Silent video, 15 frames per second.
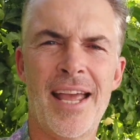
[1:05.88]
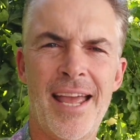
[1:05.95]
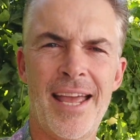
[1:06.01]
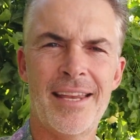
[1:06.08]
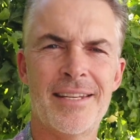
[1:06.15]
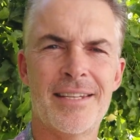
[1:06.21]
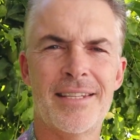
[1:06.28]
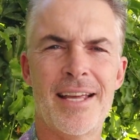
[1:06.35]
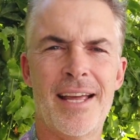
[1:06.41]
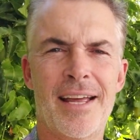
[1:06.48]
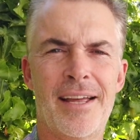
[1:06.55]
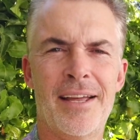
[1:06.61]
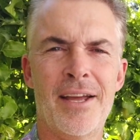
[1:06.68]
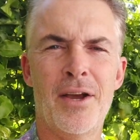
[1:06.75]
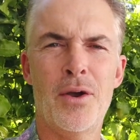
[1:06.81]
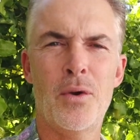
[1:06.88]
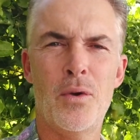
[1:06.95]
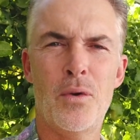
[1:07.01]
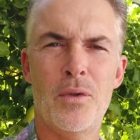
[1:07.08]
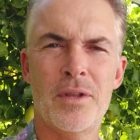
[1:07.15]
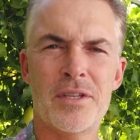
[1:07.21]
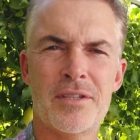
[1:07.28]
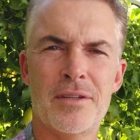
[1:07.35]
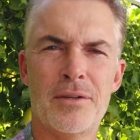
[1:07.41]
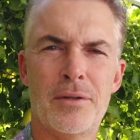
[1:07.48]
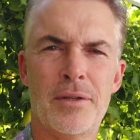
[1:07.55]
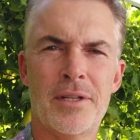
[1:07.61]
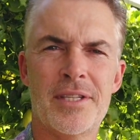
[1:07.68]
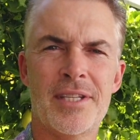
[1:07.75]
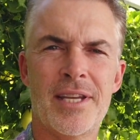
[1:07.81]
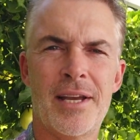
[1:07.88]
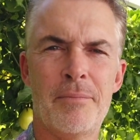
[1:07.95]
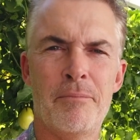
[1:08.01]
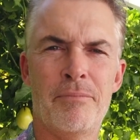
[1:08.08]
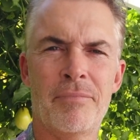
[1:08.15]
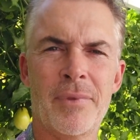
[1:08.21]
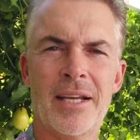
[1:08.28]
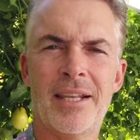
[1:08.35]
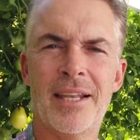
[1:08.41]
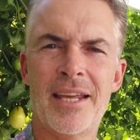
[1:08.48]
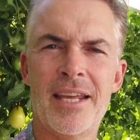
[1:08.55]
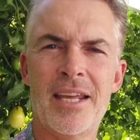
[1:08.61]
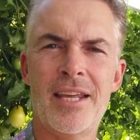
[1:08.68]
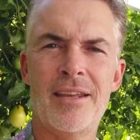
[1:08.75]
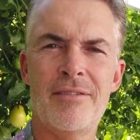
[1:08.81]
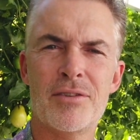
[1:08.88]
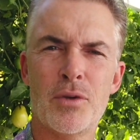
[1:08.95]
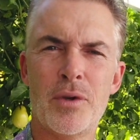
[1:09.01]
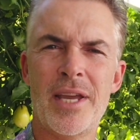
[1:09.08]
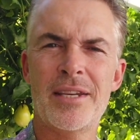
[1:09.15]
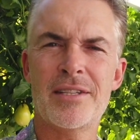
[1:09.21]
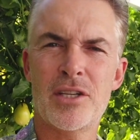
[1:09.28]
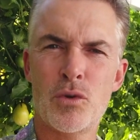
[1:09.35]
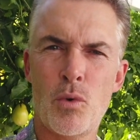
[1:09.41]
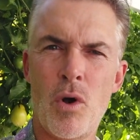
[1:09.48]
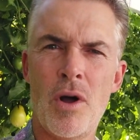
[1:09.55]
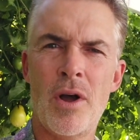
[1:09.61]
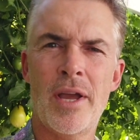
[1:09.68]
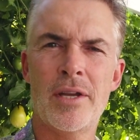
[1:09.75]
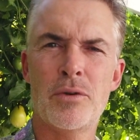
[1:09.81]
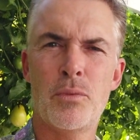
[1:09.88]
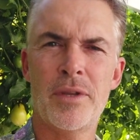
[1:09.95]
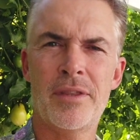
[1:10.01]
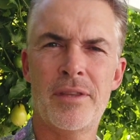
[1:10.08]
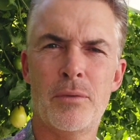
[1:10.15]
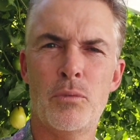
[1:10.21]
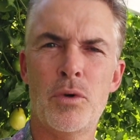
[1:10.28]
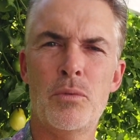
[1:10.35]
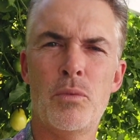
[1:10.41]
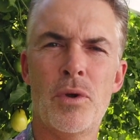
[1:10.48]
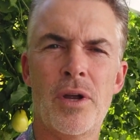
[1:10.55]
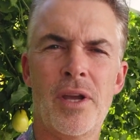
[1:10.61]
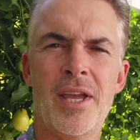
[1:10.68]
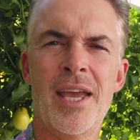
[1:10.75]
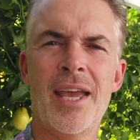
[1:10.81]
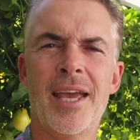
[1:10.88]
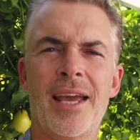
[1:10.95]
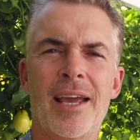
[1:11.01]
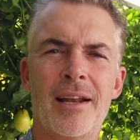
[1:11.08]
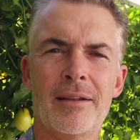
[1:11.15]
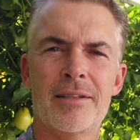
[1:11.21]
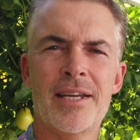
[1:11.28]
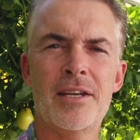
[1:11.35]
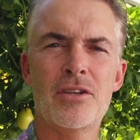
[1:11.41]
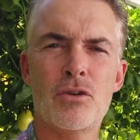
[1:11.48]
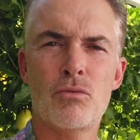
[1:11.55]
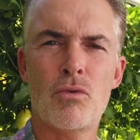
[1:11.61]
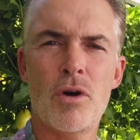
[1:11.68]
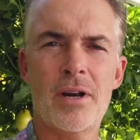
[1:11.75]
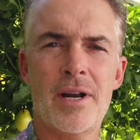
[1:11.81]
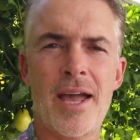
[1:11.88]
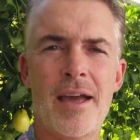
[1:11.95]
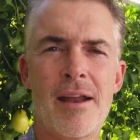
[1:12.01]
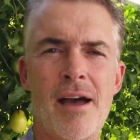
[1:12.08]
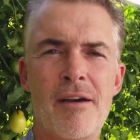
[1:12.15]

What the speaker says: and all its leaves intertwined with the woodwork, it'll tend to rot it out